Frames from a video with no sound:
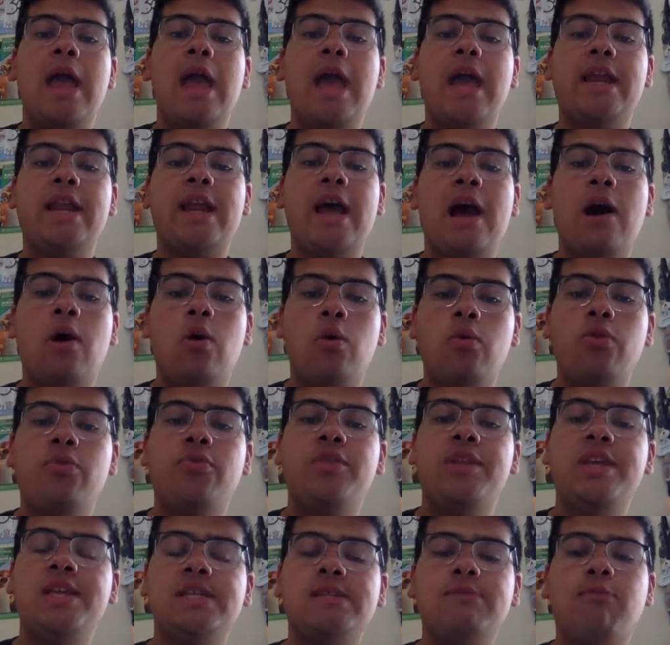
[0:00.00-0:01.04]
and how
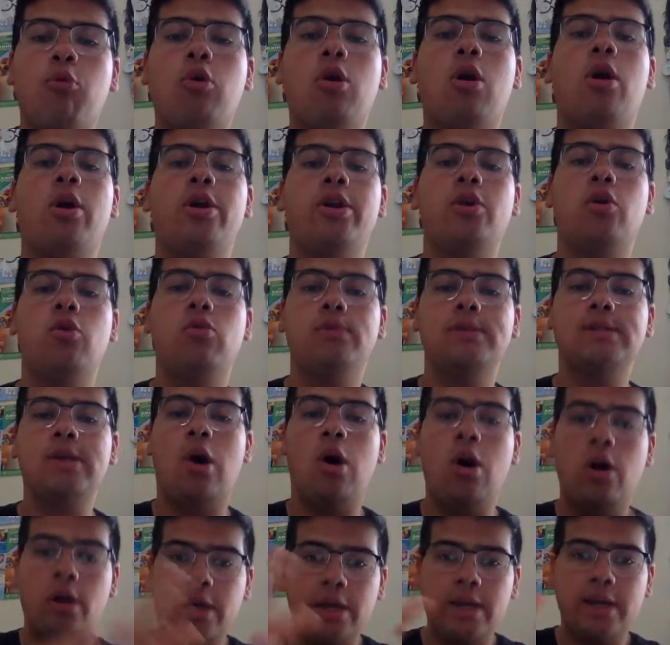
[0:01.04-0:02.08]
these four articles
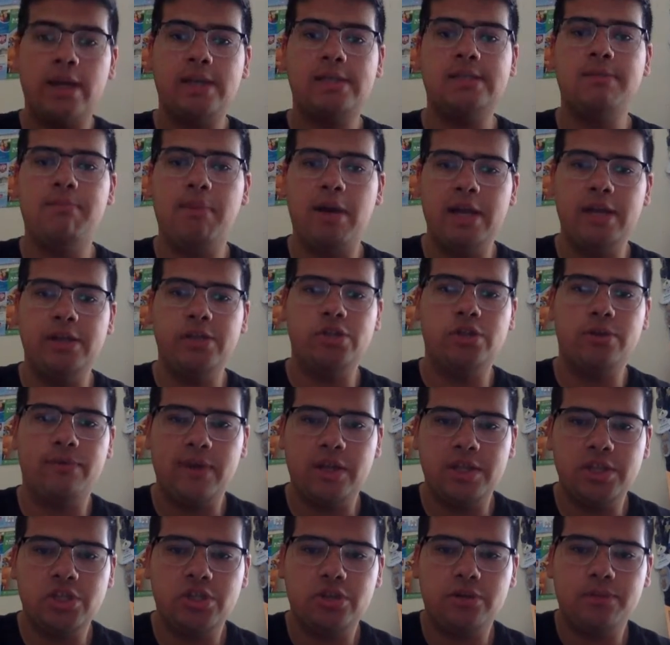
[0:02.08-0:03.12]
all connect to my
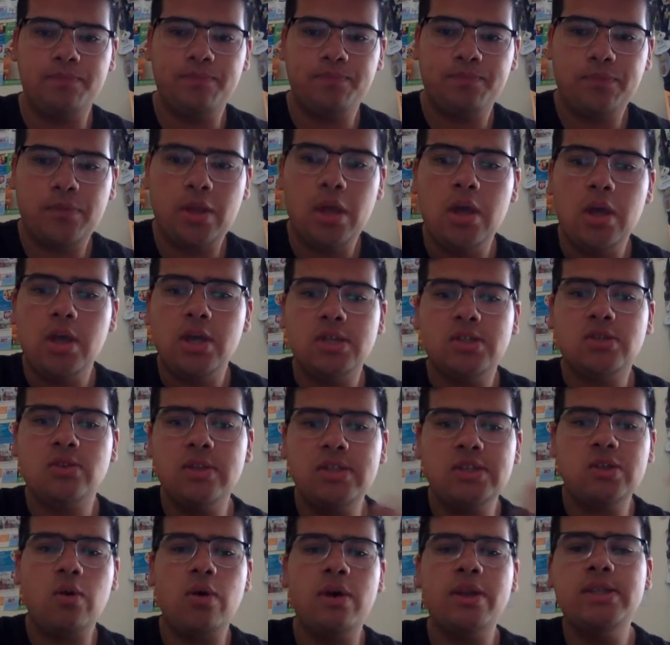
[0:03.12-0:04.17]
intervention. So
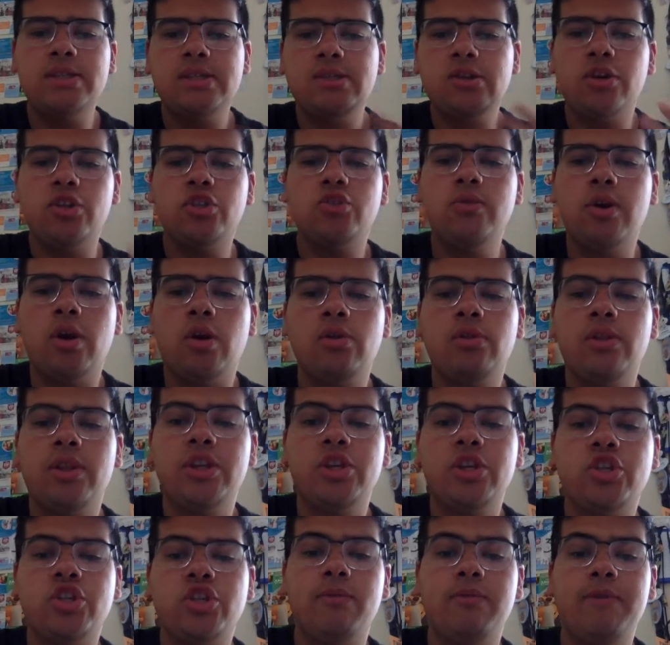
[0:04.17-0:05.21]
let's go ahead and start doing our
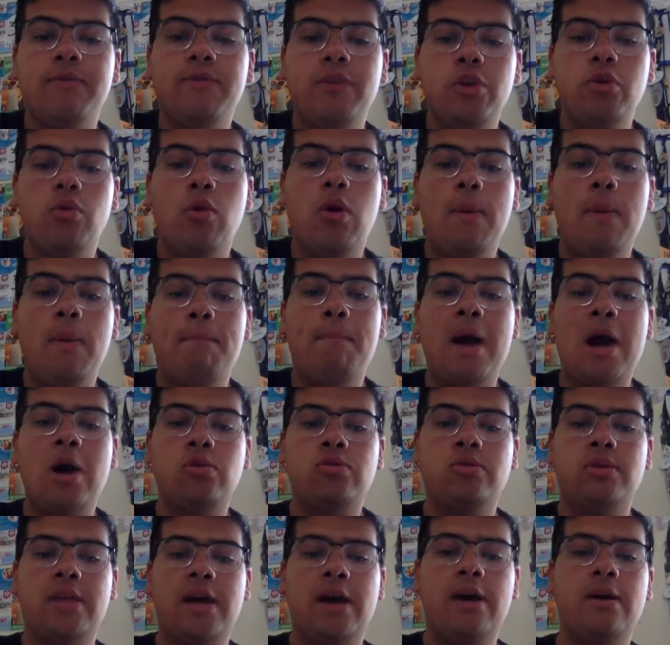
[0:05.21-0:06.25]
literature review
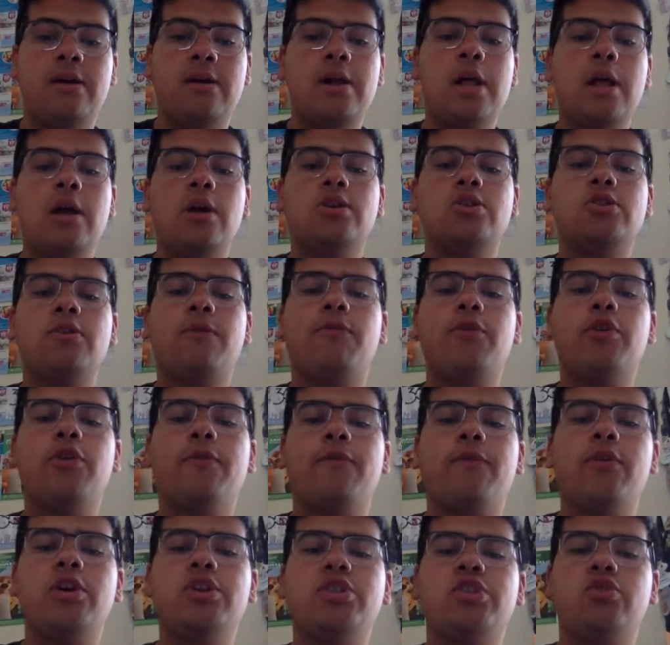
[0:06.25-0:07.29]
about that. So for the
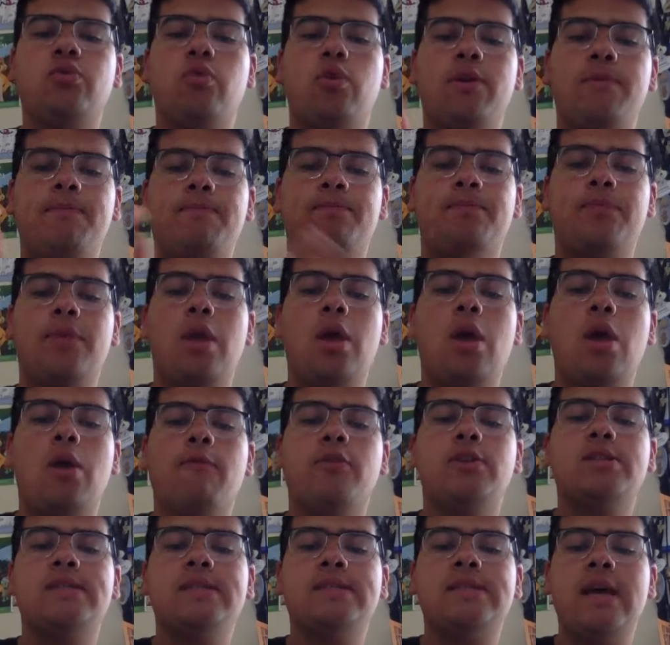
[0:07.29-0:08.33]
first one,
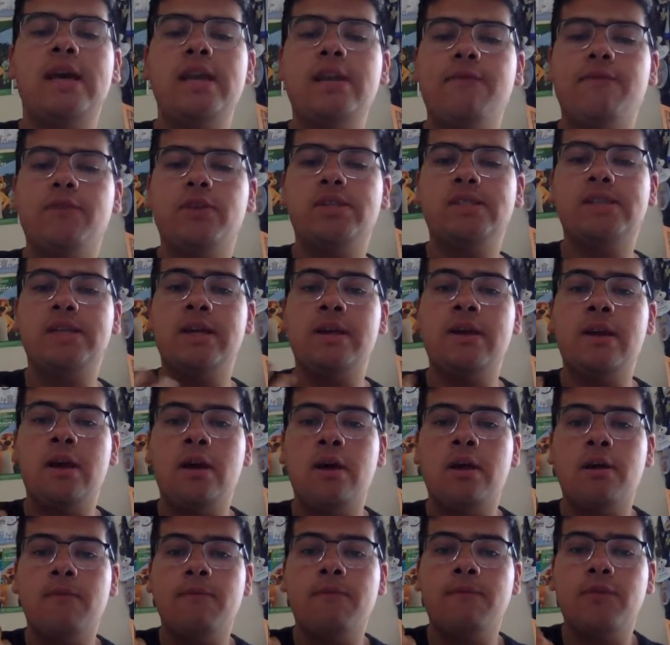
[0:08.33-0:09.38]
for Society for
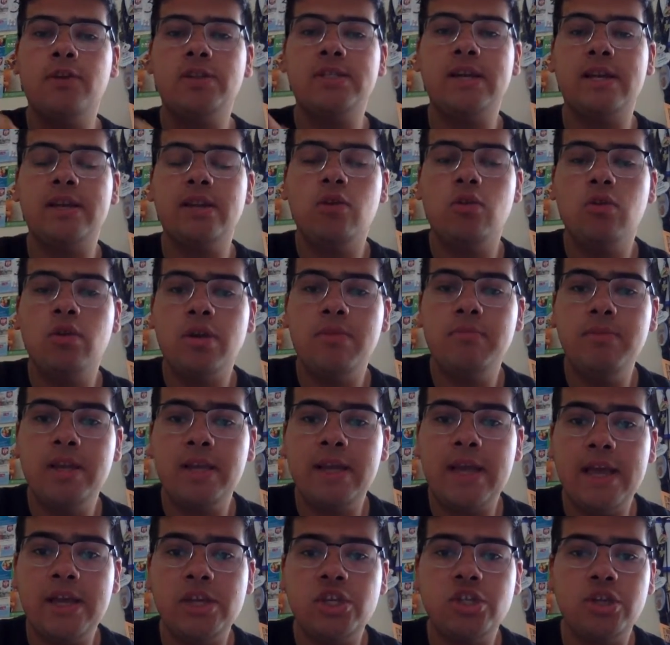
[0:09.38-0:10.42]
Technical
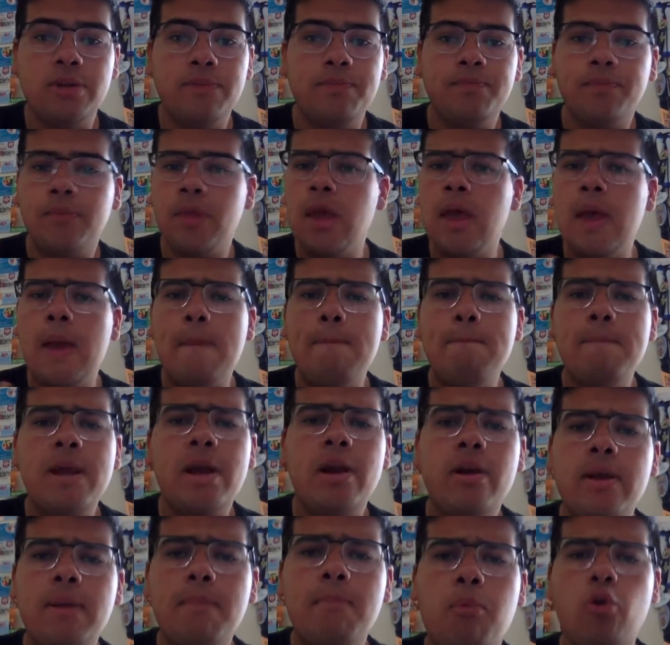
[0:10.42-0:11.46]
Communication,
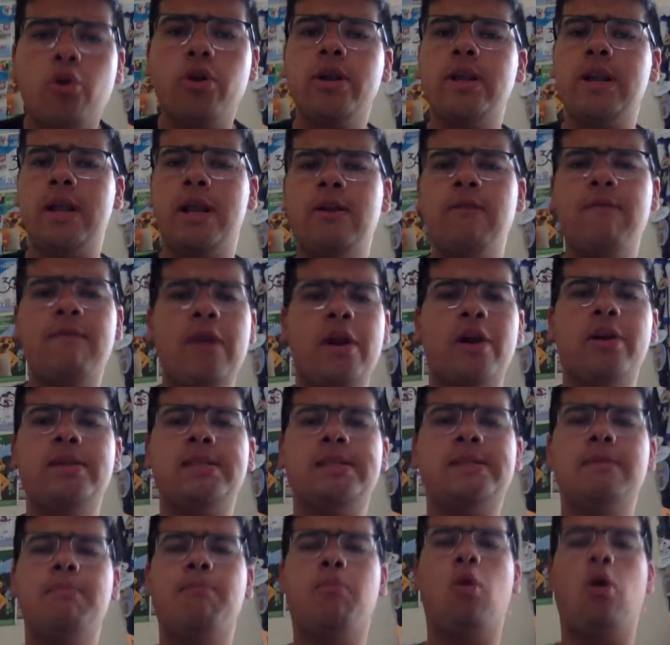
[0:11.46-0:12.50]
very important and a very
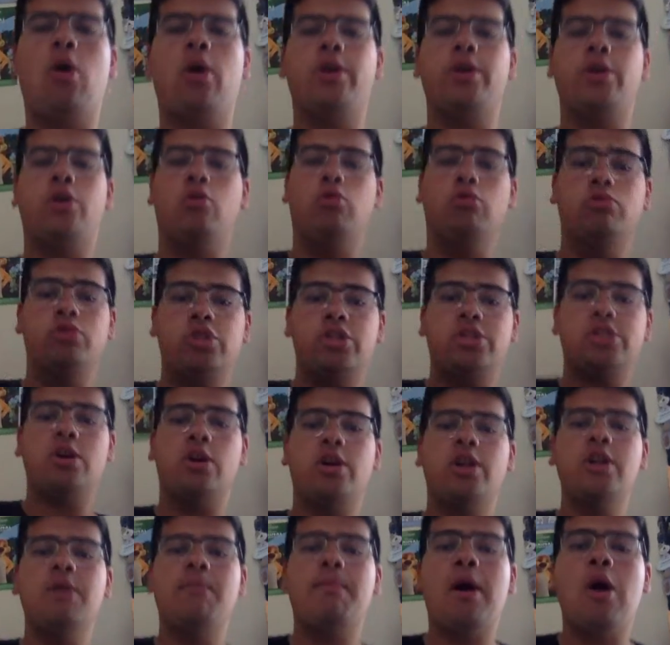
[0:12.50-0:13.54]
simple article, just
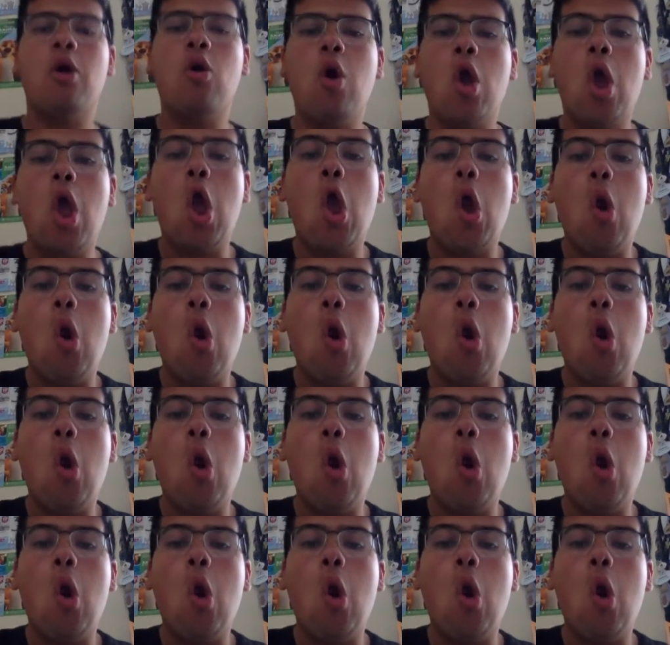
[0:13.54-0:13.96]
talking about